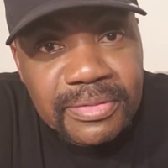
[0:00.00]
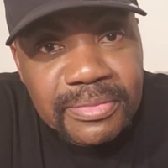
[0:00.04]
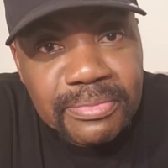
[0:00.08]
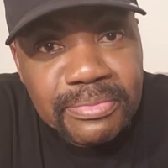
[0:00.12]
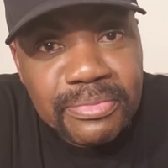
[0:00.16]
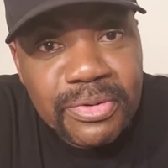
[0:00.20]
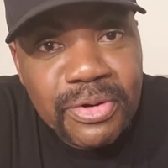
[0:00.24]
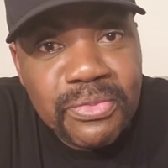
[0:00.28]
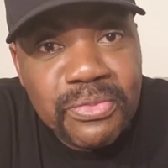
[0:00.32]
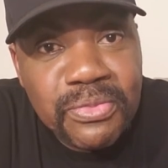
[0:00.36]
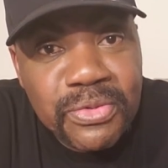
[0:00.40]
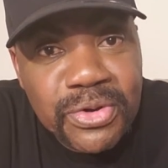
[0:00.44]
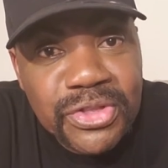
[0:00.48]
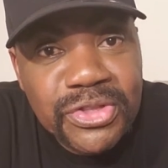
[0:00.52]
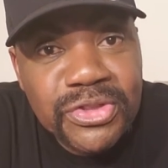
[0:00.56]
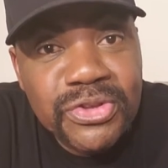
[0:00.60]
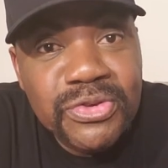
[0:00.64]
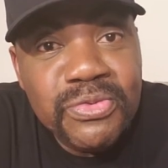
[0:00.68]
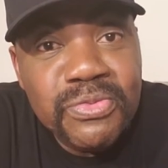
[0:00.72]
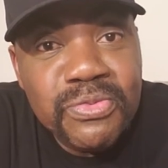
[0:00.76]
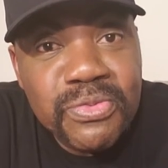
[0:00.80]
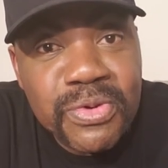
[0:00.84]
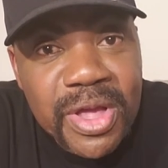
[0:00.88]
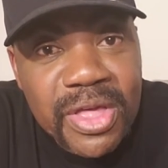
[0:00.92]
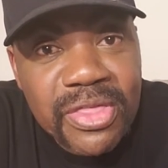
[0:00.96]
But wouldn't
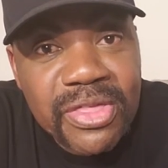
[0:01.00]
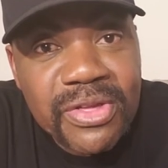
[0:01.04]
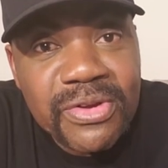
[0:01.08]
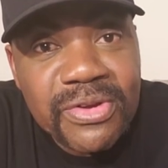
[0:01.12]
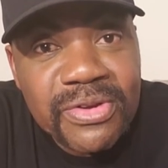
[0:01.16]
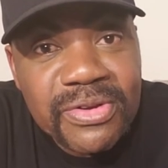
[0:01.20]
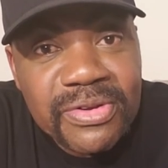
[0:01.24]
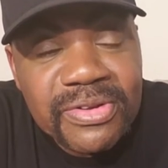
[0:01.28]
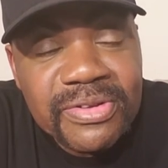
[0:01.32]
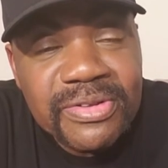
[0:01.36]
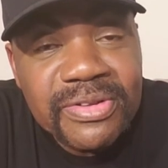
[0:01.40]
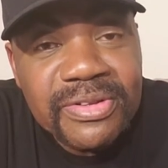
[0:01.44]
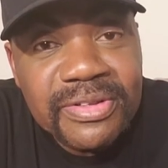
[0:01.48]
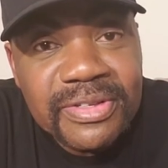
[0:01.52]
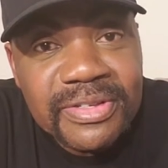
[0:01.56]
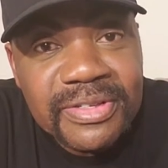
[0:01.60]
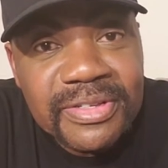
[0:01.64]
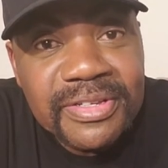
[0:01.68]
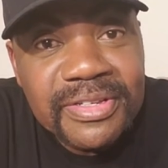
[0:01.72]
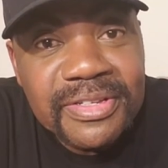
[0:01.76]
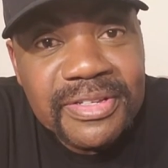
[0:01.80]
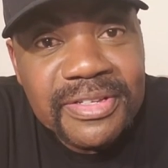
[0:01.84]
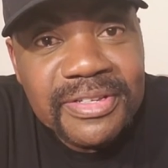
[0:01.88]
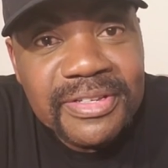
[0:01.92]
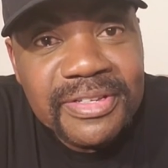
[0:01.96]
you rather,
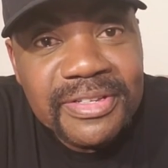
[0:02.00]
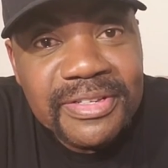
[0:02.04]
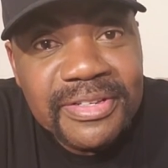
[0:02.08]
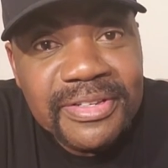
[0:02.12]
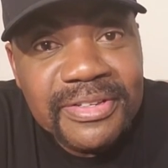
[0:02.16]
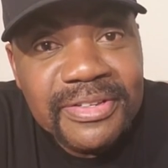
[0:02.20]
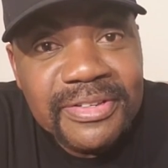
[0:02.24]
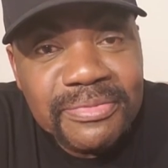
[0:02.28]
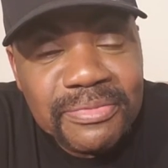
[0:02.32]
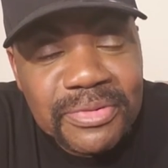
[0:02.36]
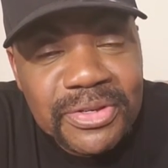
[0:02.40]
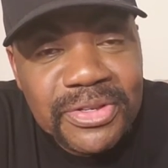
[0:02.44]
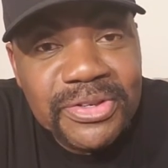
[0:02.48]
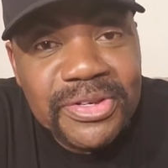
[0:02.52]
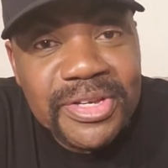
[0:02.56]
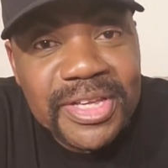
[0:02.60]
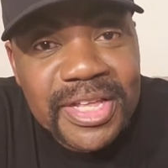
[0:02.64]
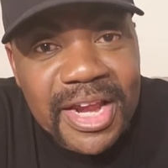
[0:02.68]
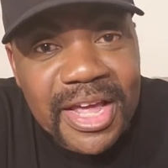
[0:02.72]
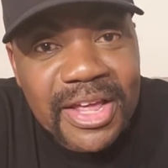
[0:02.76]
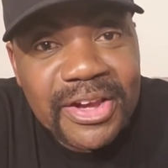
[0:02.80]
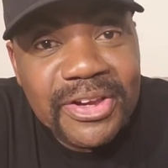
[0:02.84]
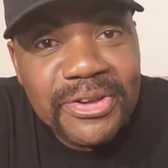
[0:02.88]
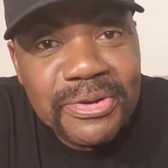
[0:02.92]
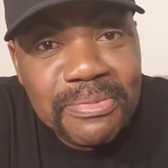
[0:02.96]
when you
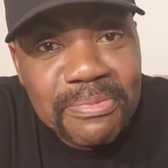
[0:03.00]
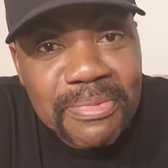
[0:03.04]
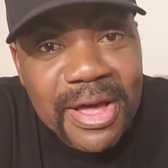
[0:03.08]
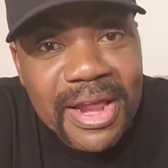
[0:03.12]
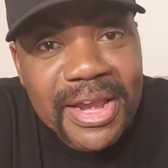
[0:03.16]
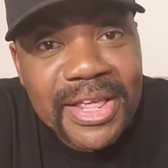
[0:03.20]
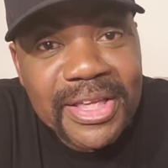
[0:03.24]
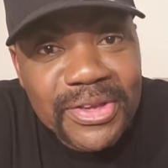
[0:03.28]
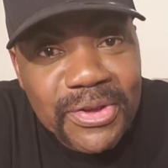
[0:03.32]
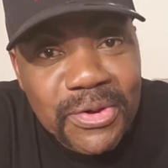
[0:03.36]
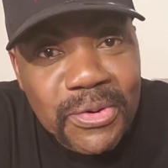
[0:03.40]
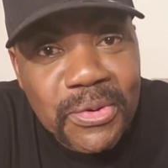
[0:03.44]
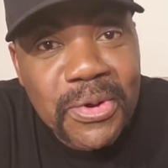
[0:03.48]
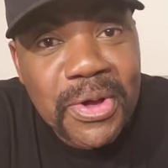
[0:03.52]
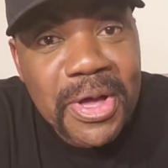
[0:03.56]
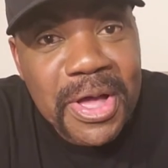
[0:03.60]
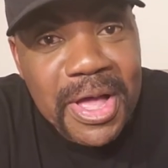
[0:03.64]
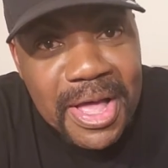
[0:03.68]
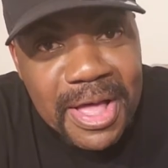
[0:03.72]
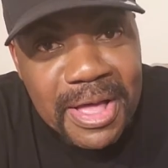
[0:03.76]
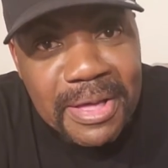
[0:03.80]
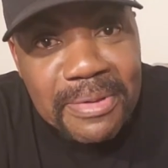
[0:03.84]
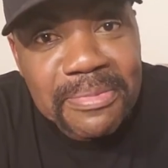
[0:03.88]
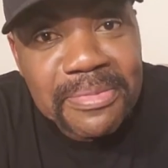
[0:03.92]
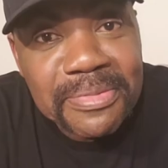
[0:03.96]
get out of your body, go
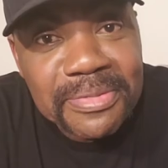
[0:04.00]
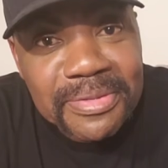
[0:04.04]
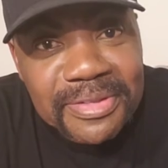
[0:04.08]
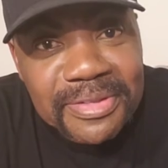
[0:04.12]
up